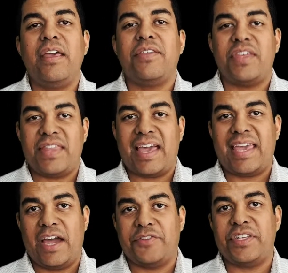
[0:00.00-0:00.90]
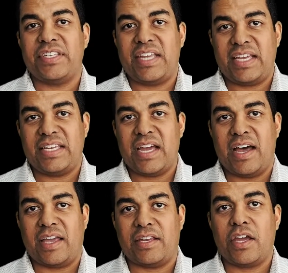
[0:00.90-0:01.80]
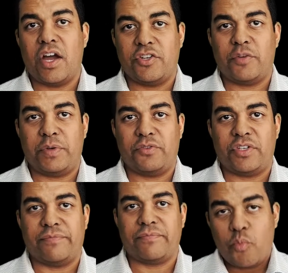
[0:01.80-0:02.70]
then that counts as an in-kind contribution.